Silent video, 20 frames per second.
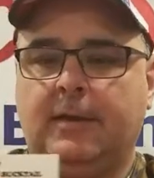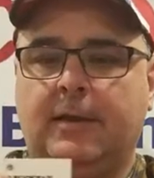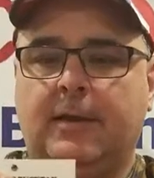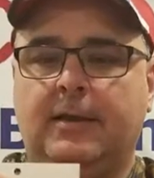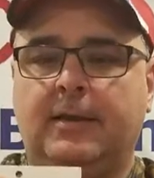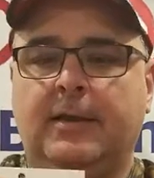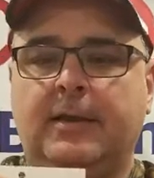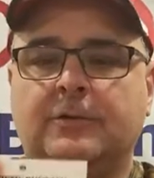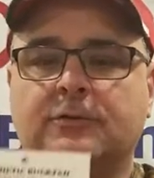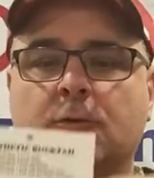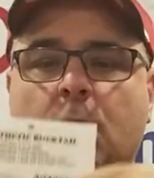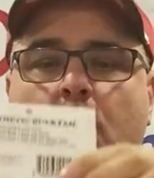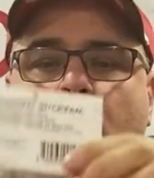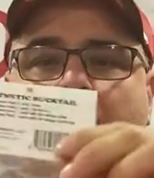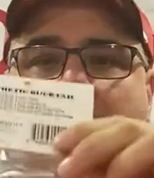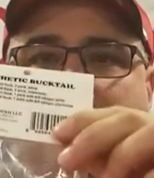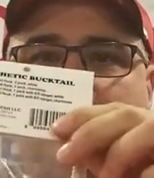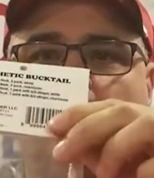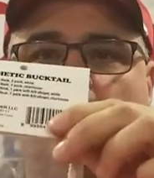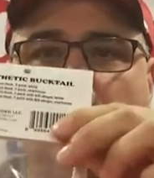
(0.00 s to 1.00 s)
And here's a
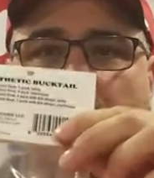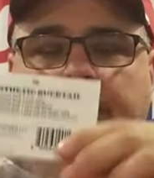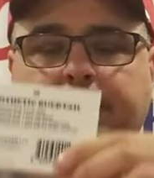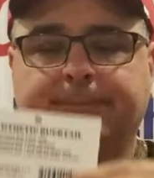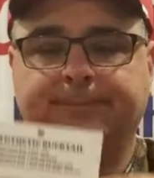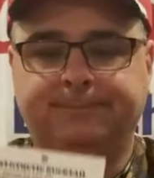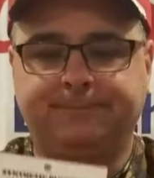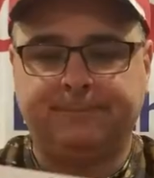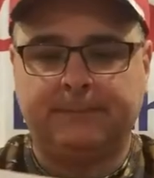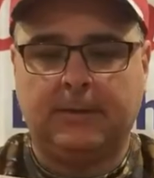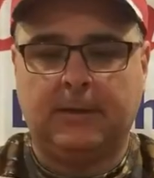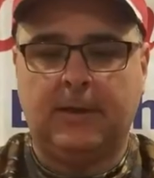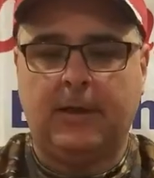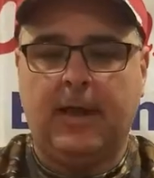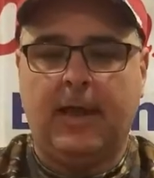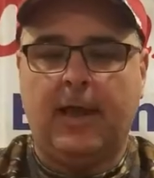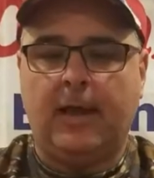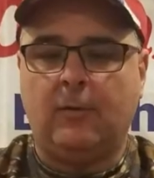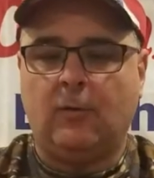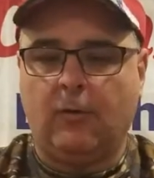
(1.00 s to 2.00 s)
white one.
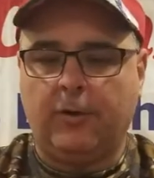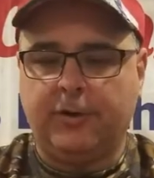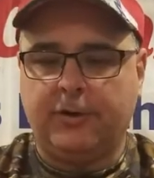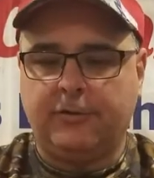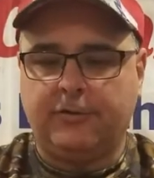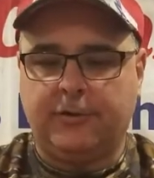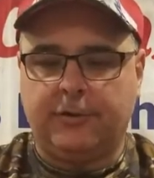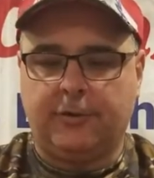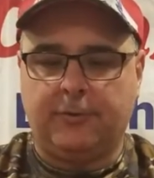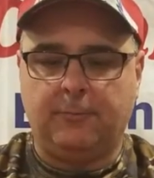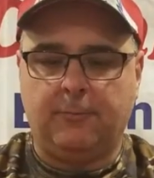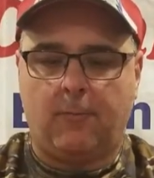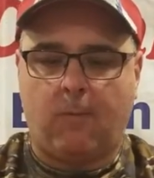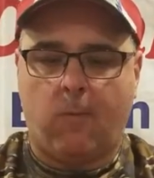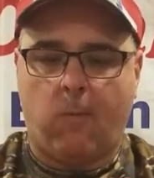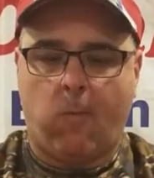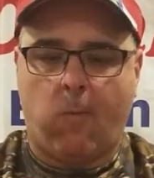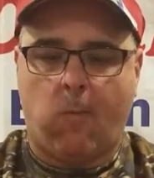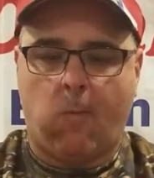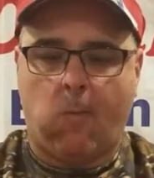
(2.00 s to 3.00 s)
And all you do,
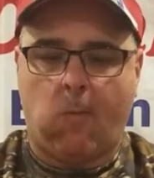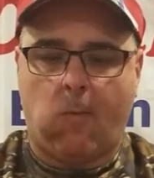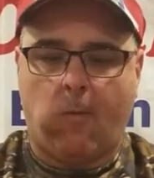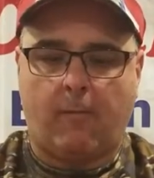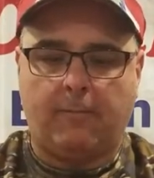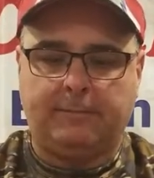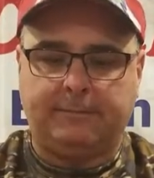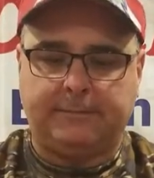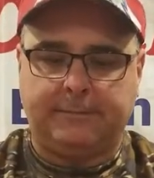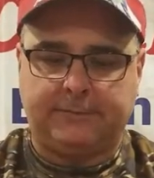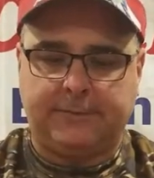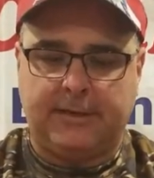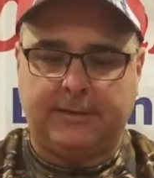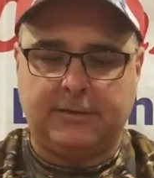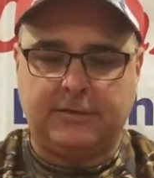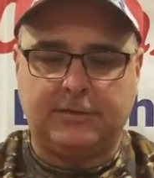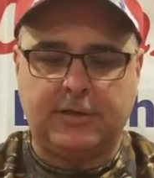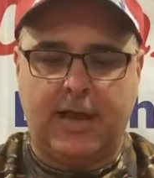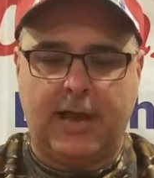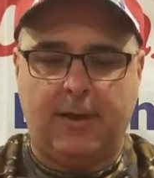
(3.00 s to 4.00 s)
take
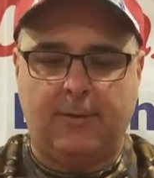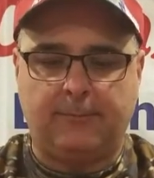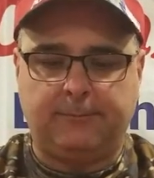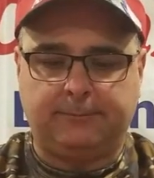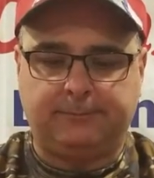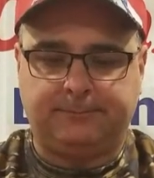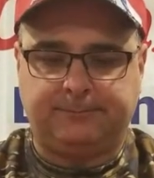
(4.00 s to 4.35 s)
this out.